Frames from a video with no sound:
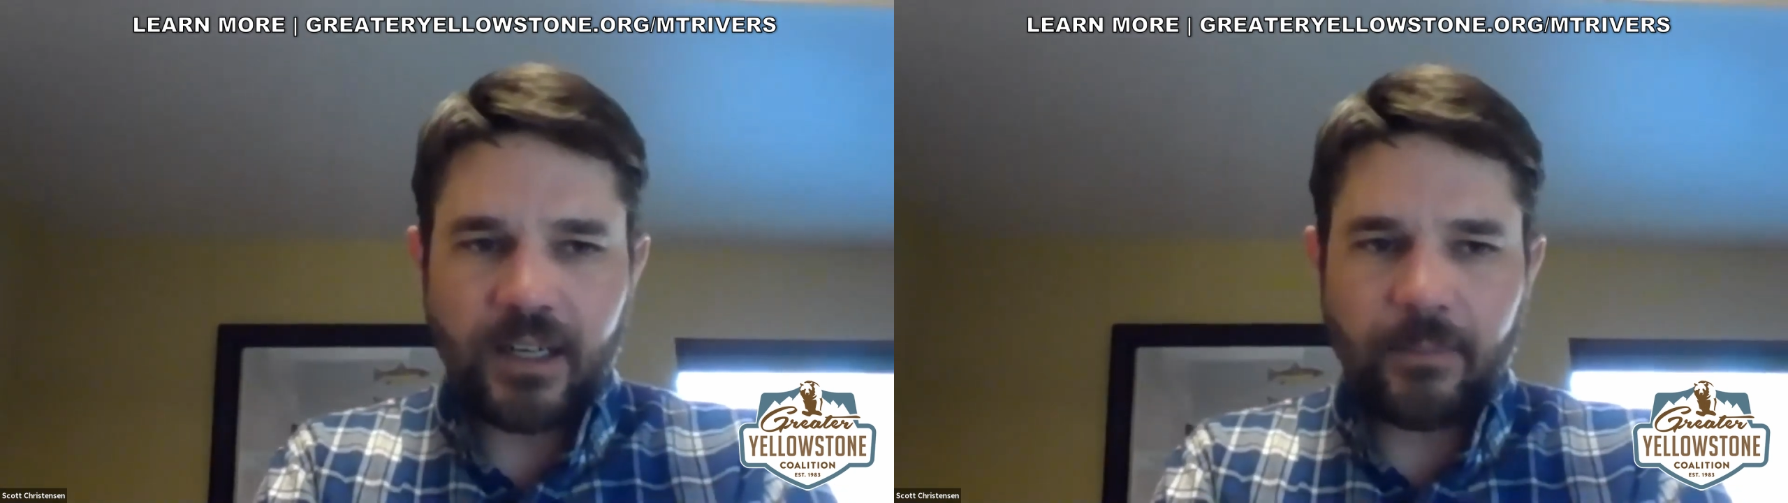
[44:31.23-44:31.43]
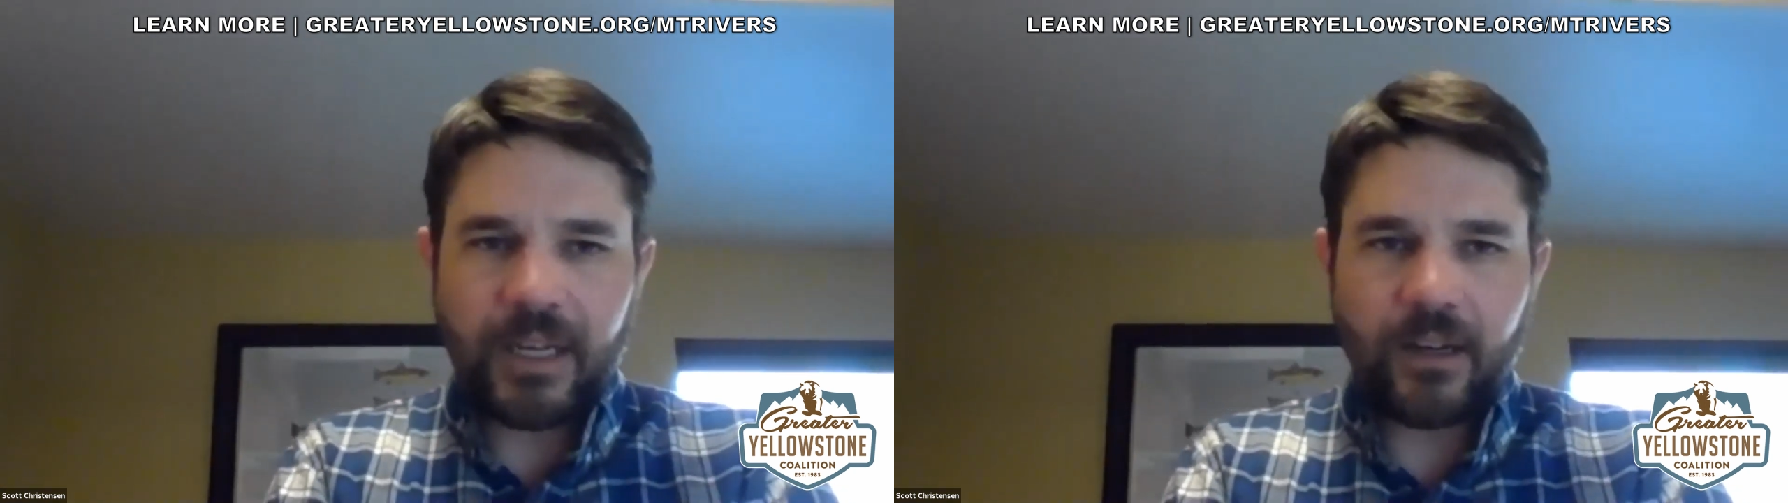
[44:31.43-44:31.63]

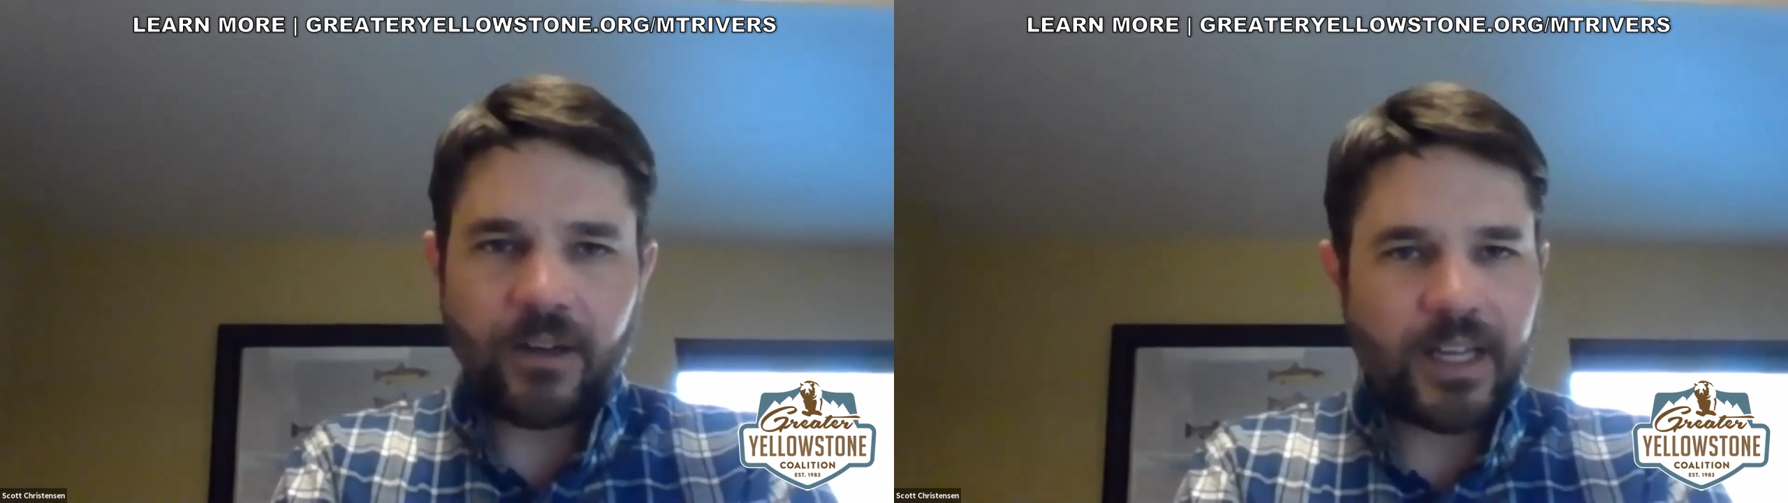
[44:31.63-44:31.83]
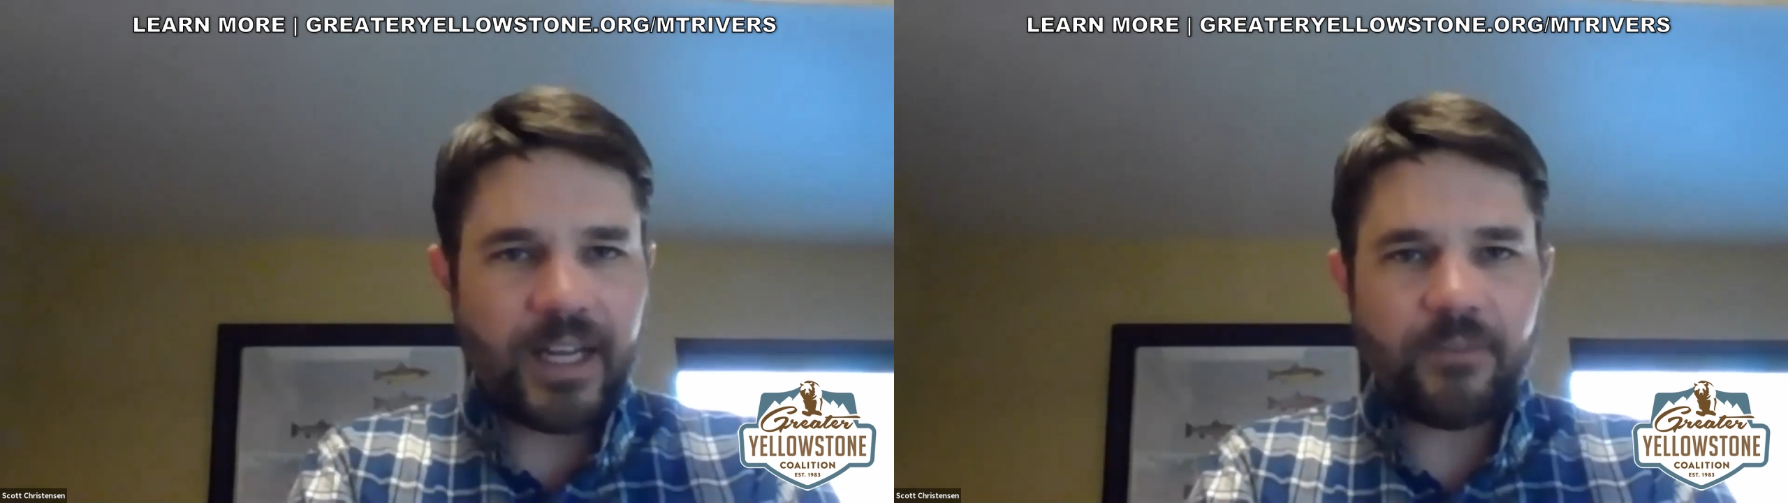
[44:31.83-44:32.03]

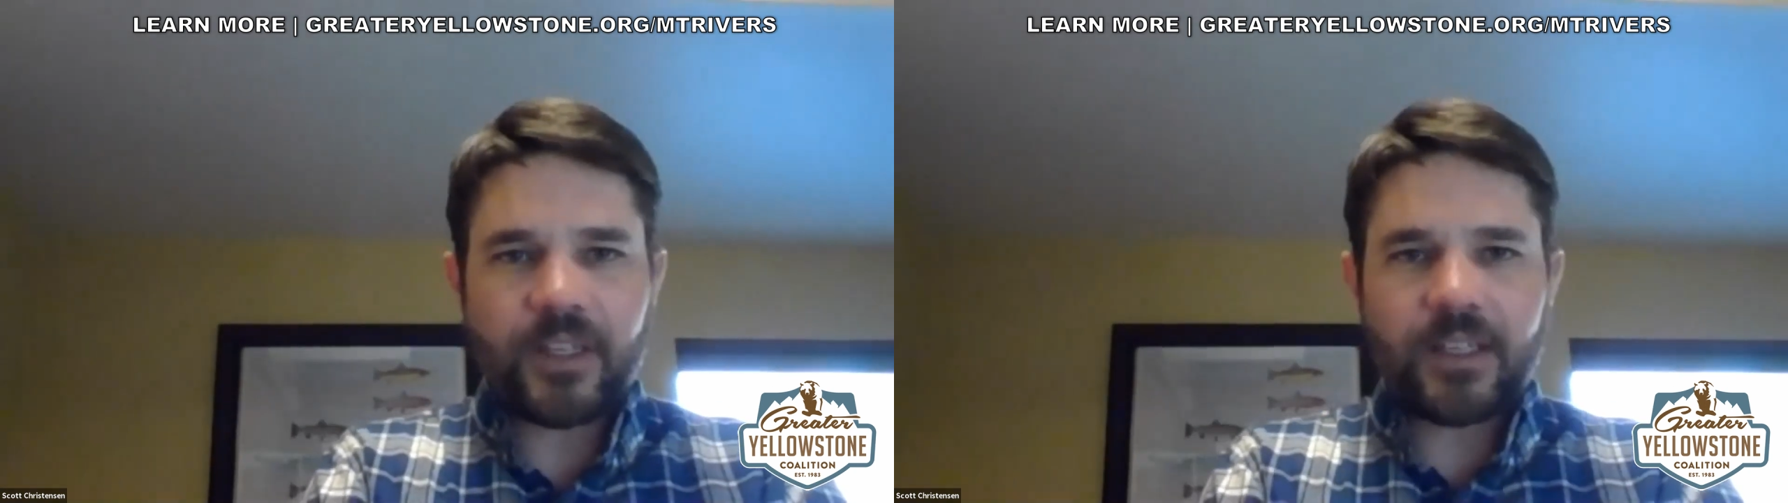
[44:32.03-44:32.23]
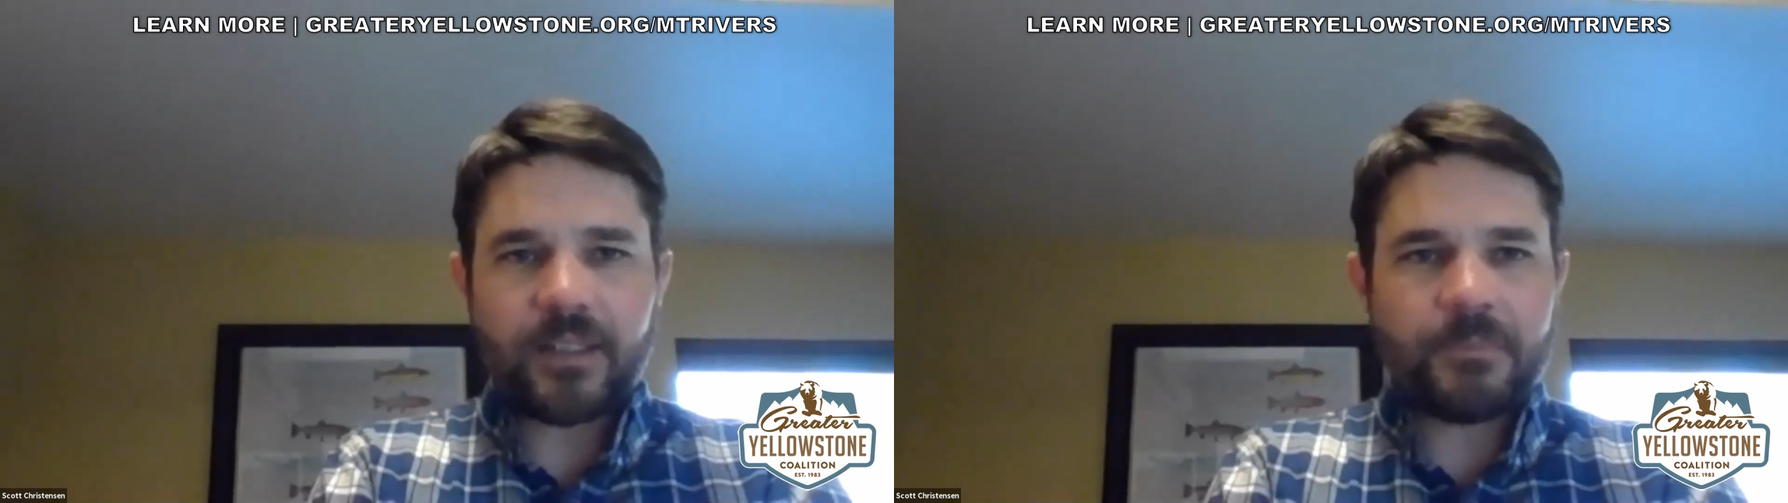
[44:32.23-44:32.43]
about
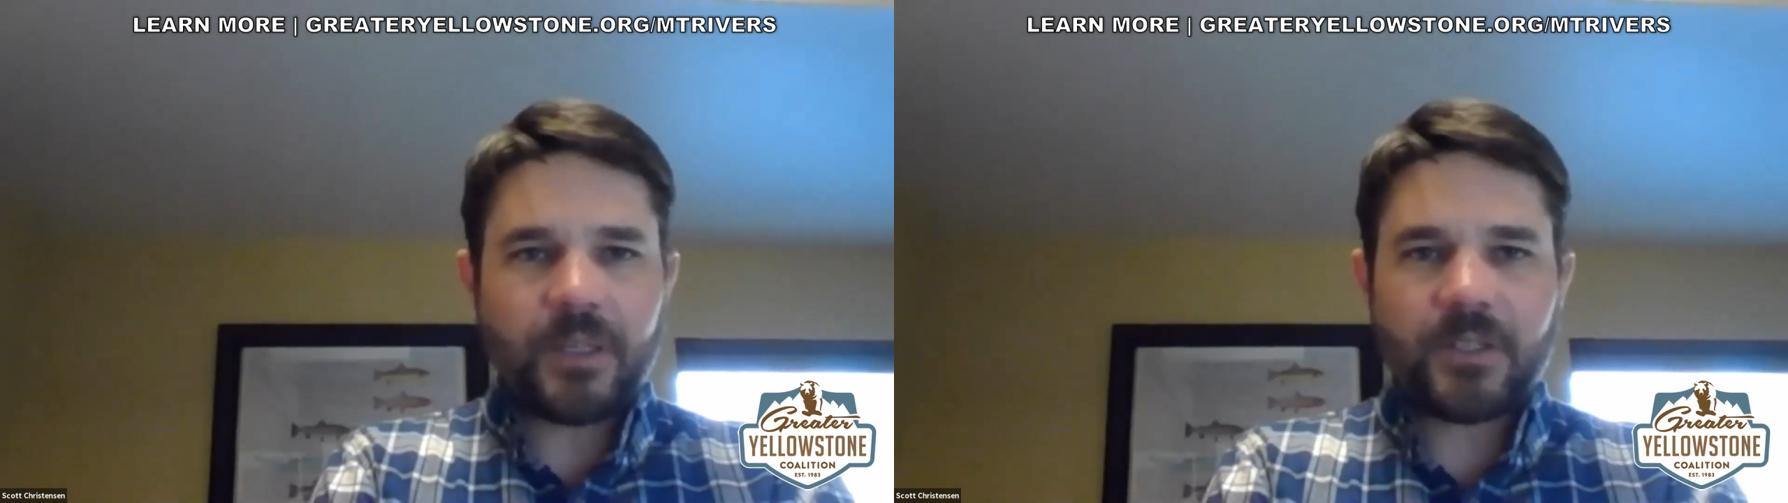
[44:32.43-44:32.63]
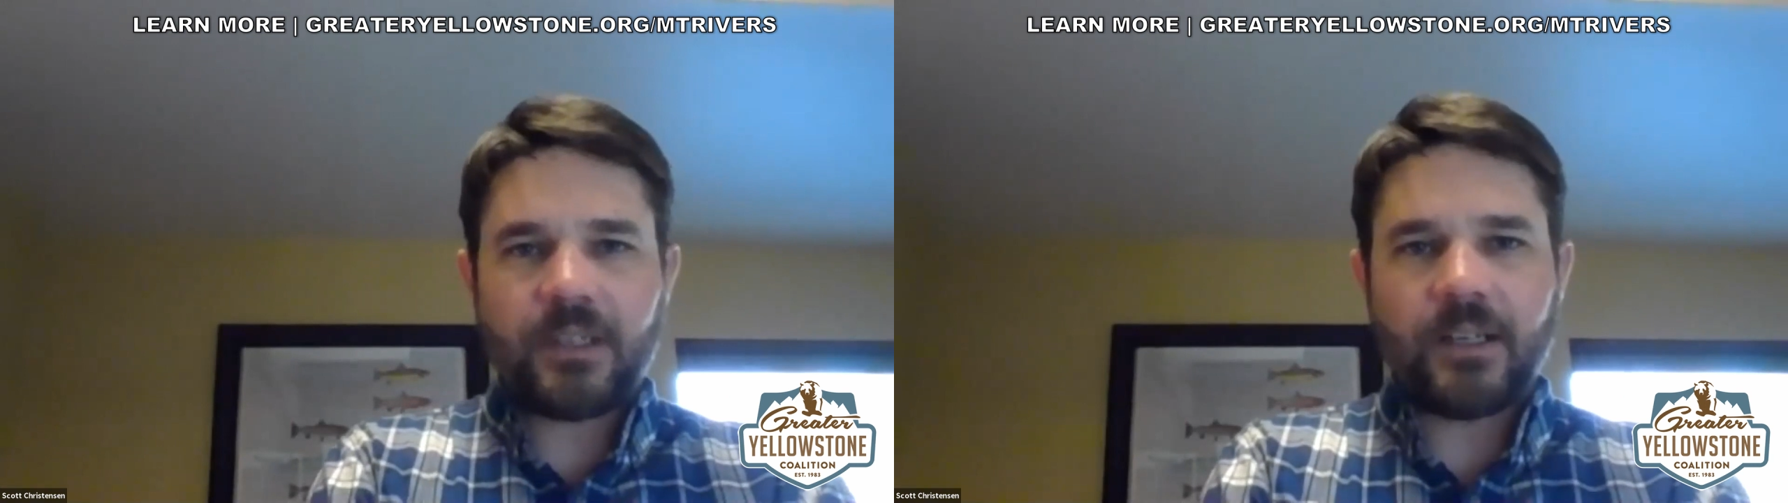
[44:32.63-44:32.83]
having a,
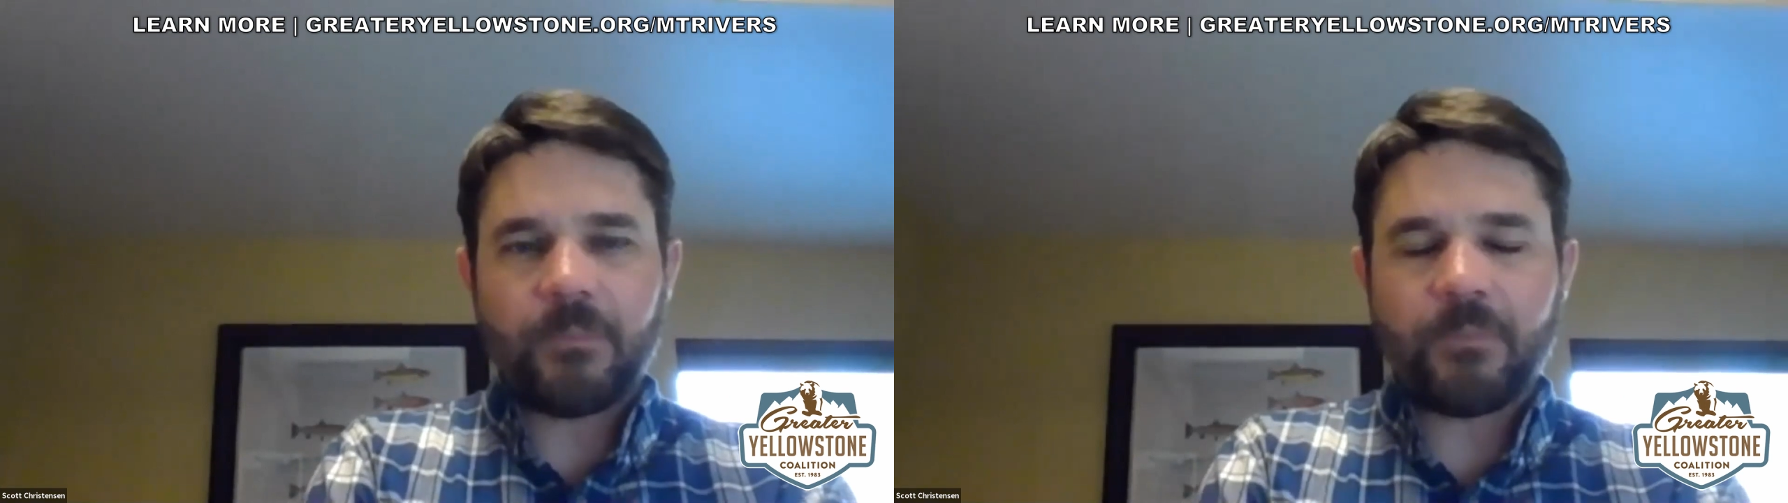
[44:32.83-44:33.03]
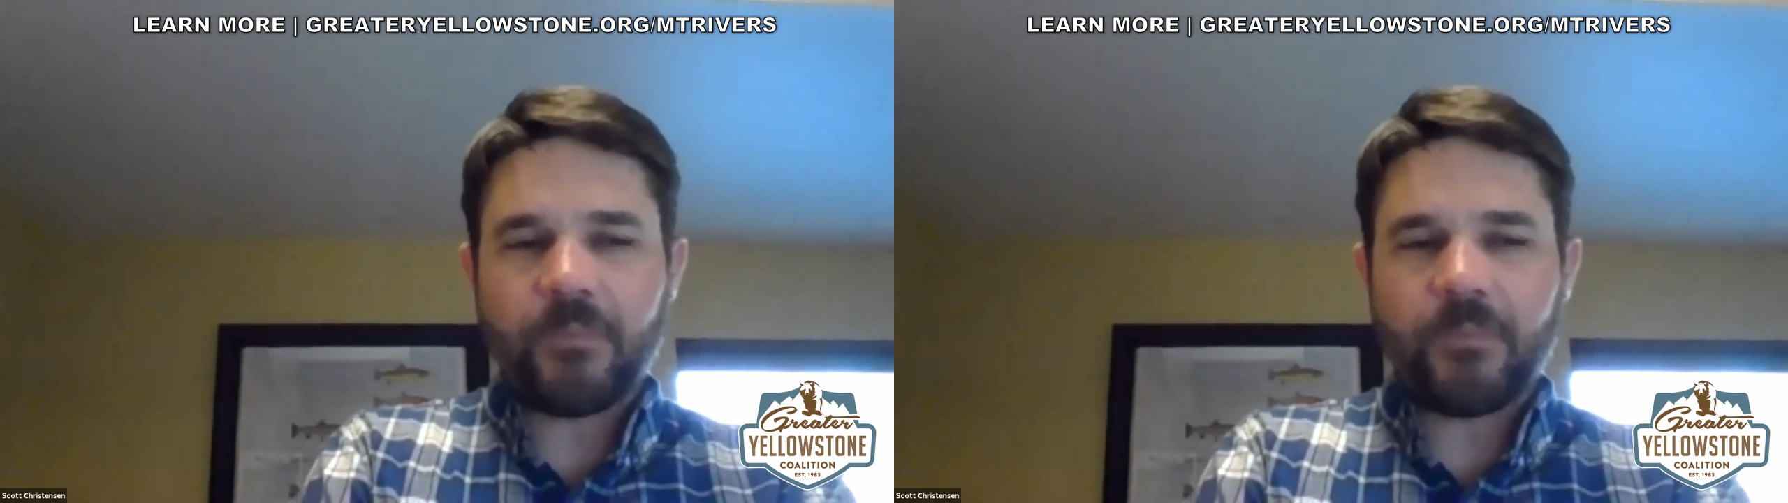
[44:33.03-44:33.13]
a,